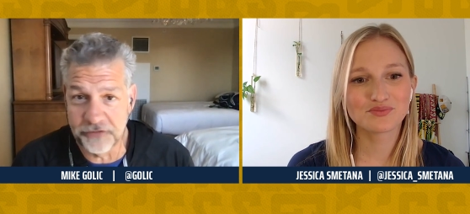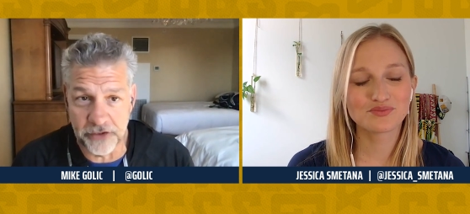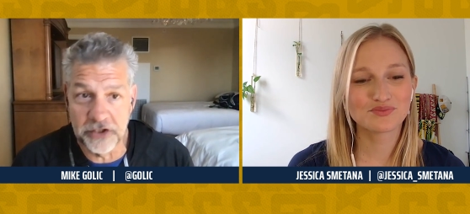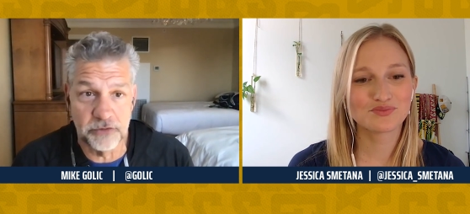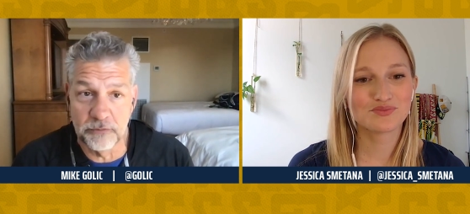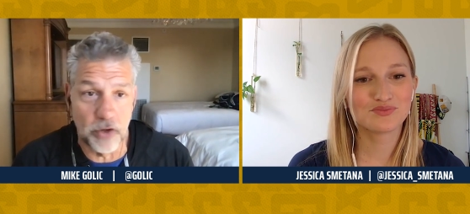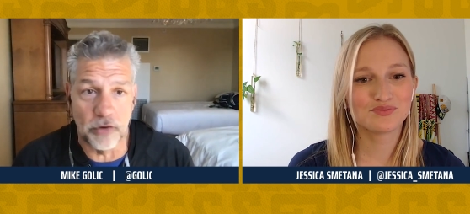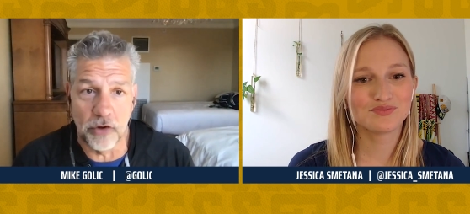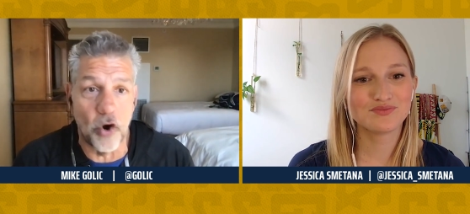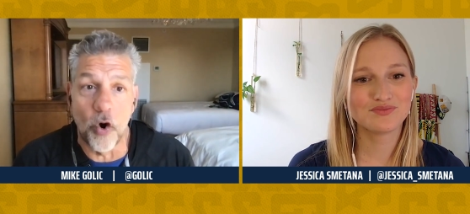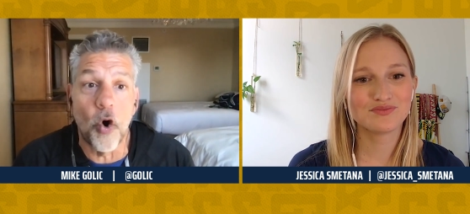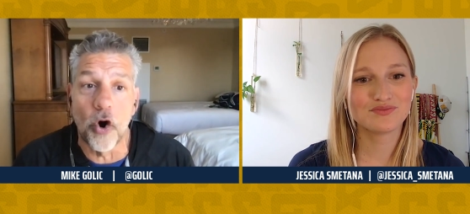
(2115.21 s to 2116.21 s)
Speaker 1: a,
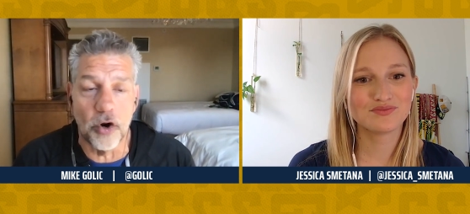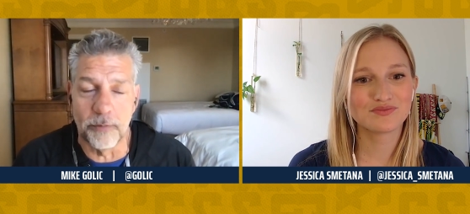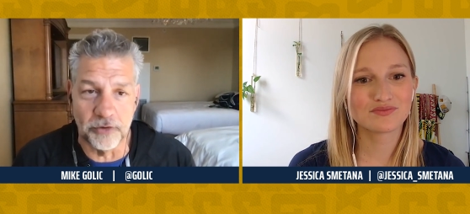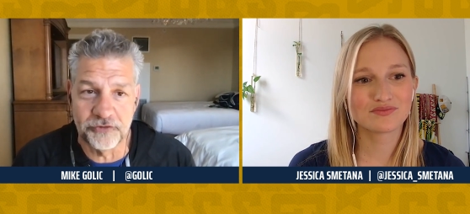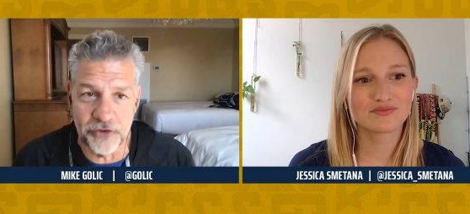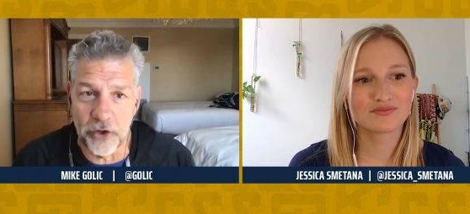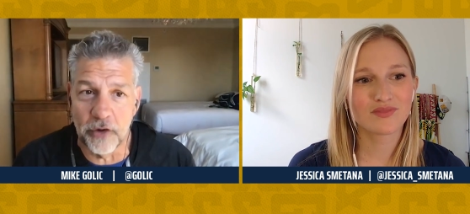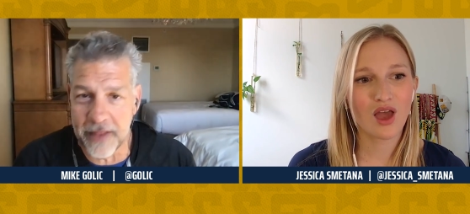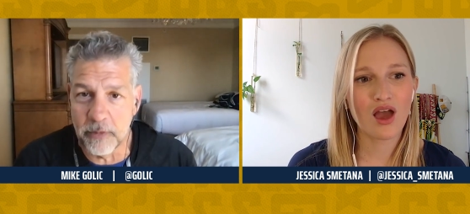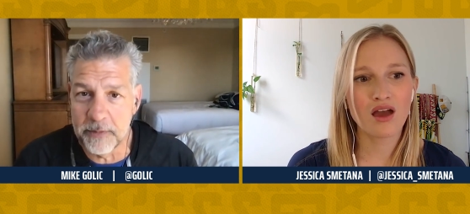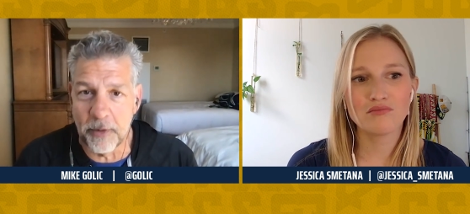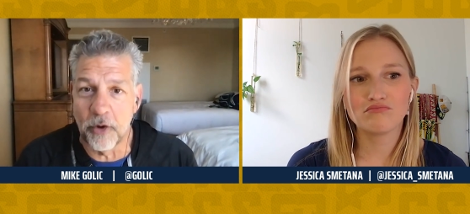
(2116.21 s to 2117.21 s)
a horrible show
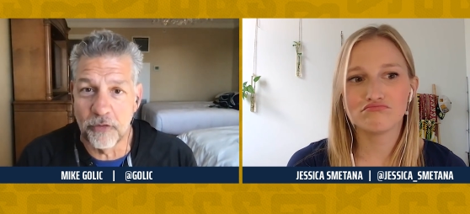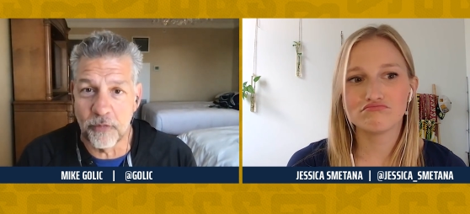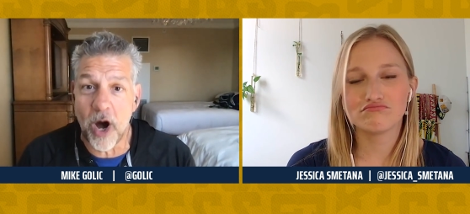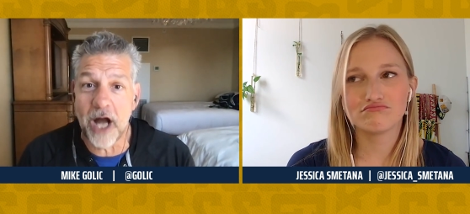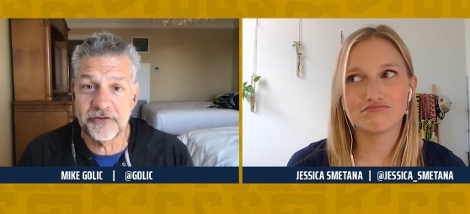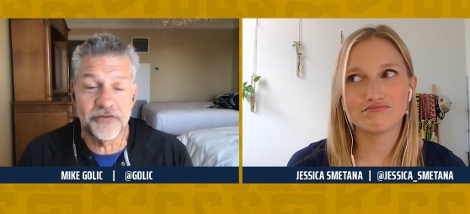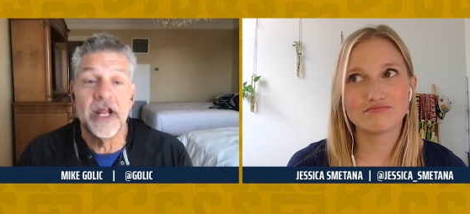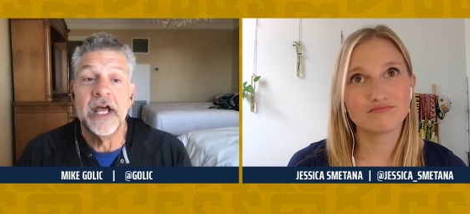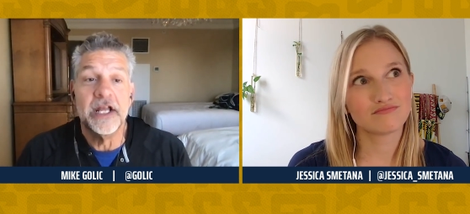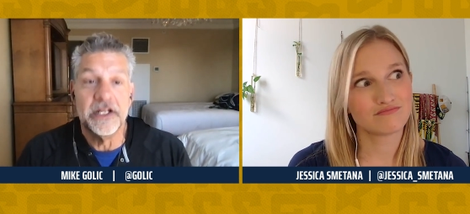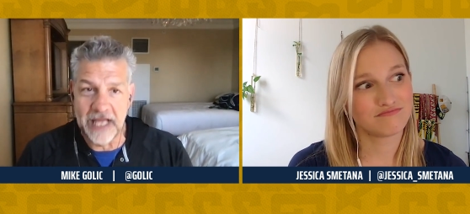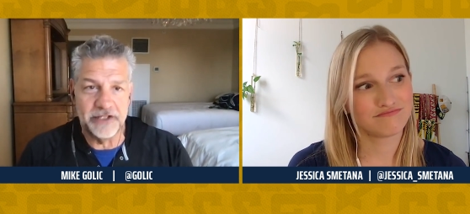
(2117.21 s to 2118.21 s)
that we both watched.
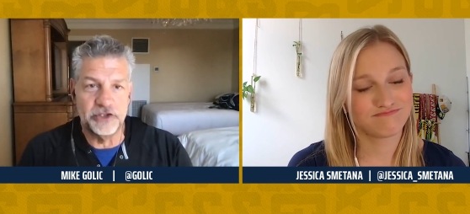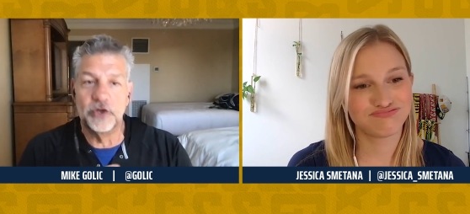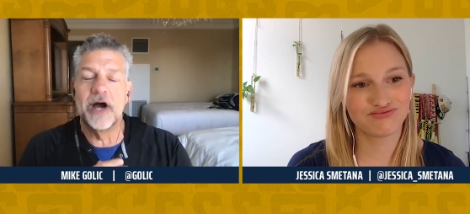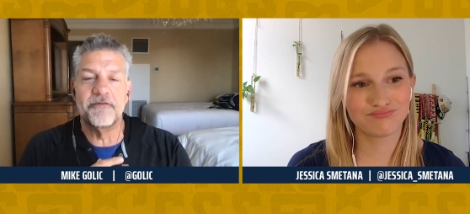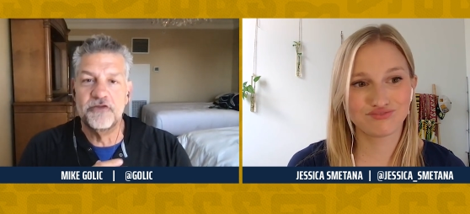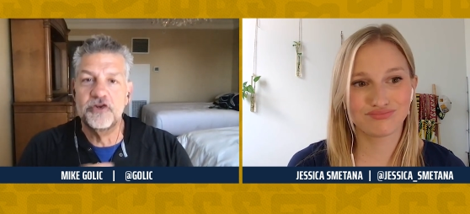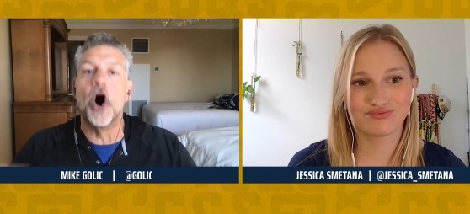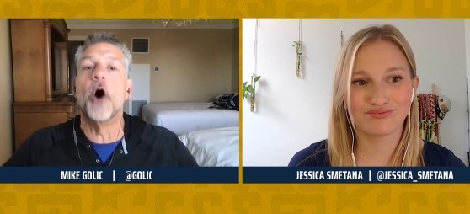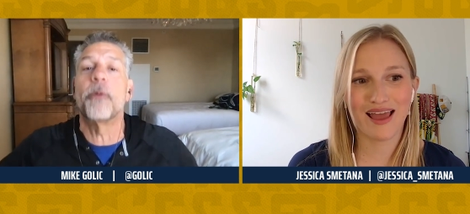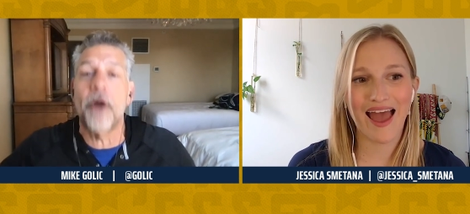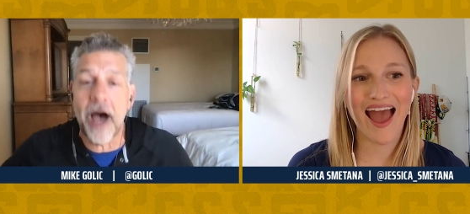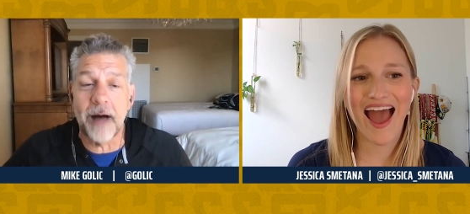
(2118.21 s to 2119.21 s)
Yet you have no
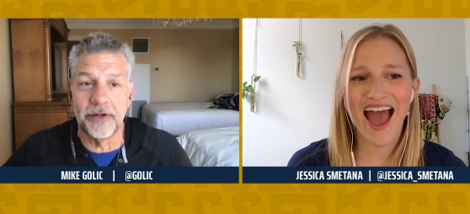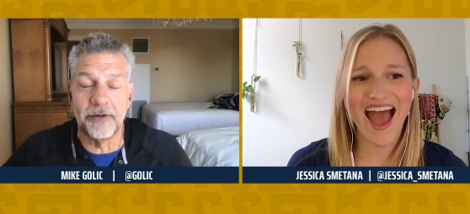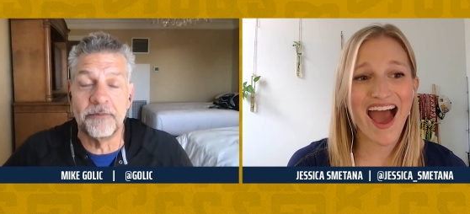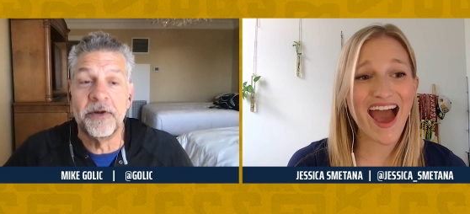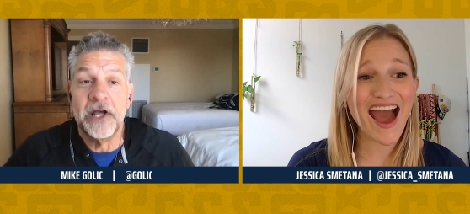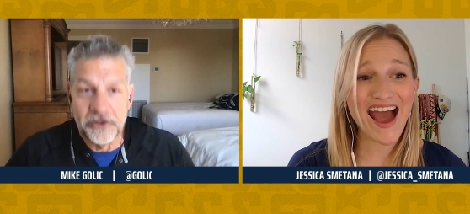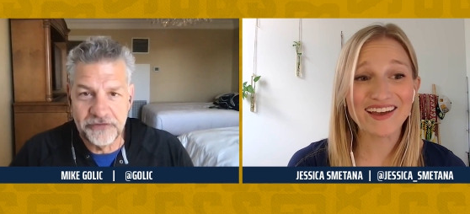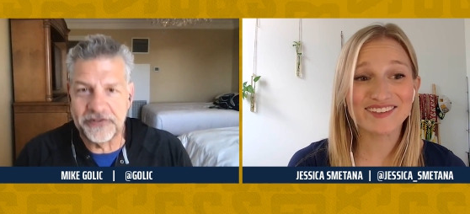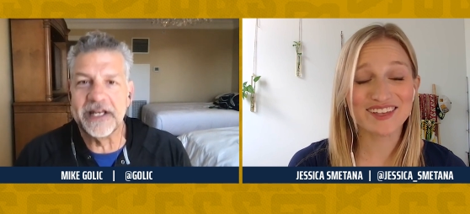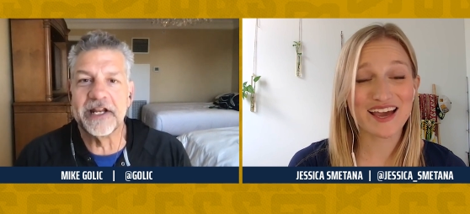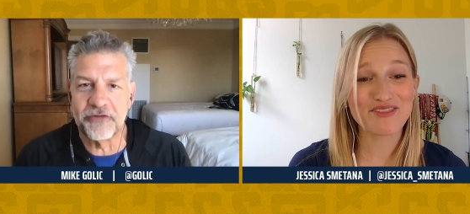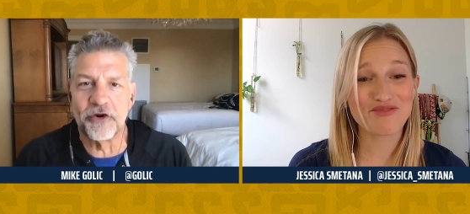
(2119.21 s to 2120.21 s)
problem I
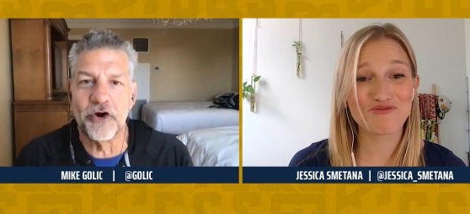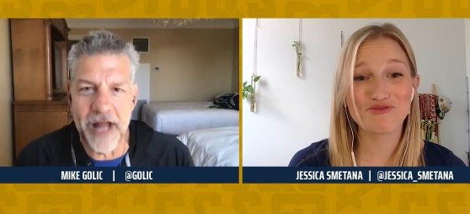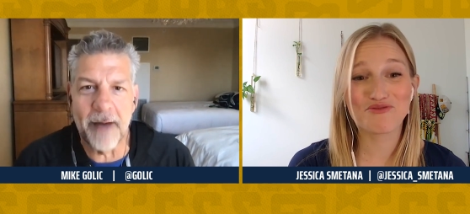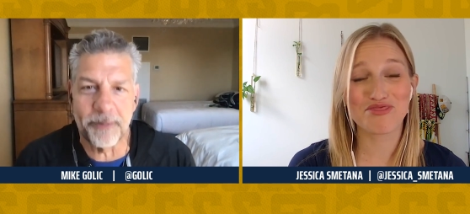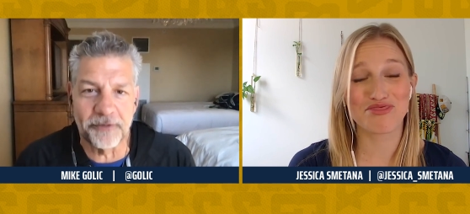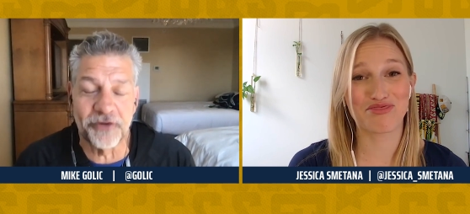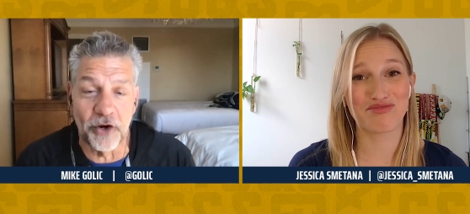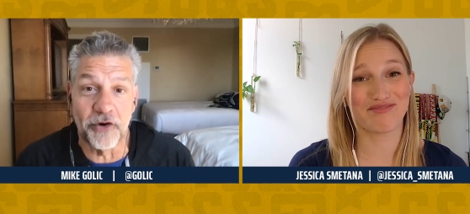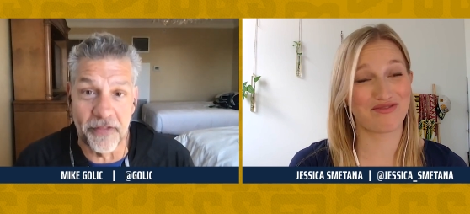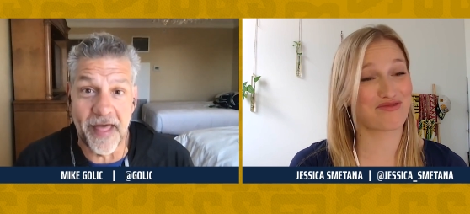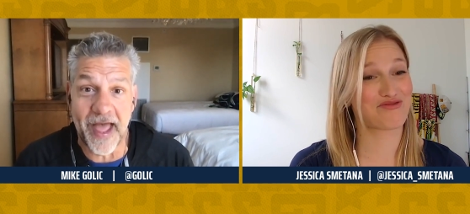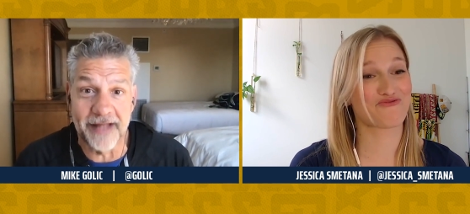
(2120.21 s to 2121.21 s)
sitting through, through, an episode
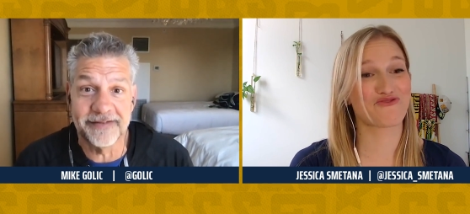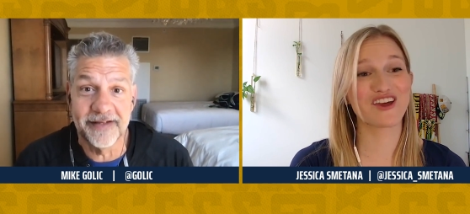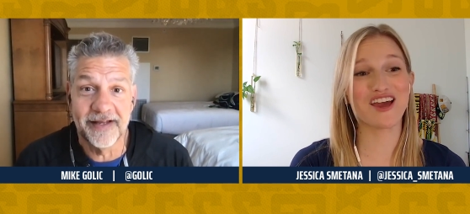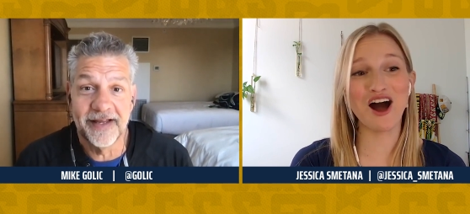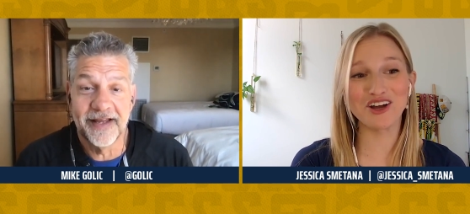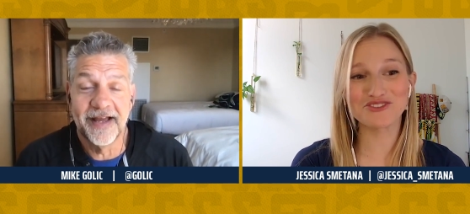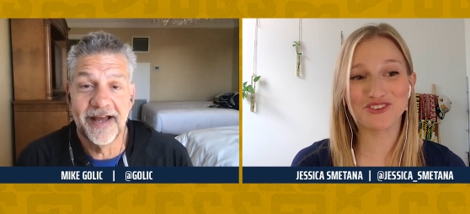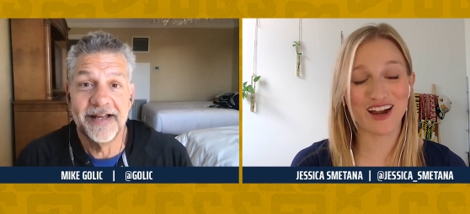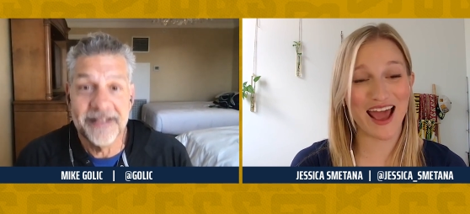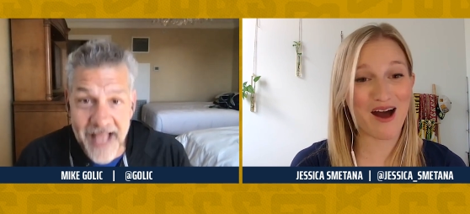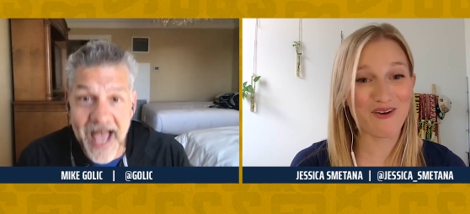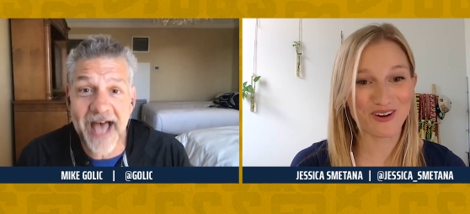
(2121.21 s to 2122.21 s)
of that.
Speaker 2: Three hundred
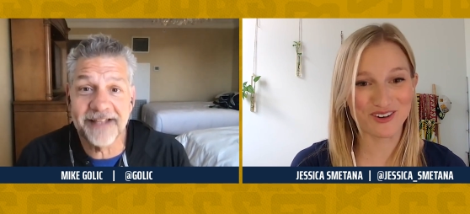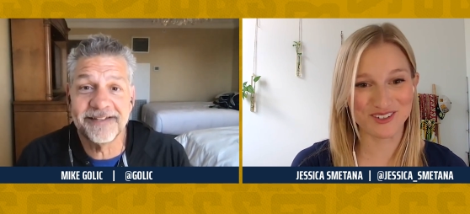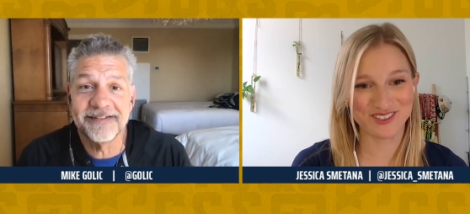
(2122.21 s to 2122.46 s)
hours yes.